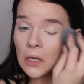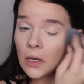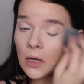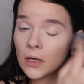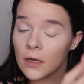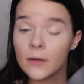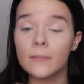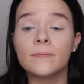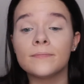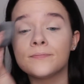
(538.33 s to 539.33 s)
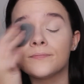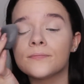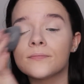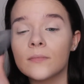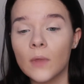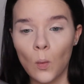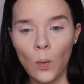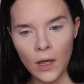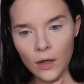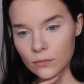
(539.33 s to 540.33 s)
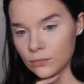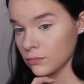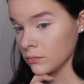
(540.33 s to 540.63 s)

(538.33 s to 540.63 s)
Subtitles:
Wow.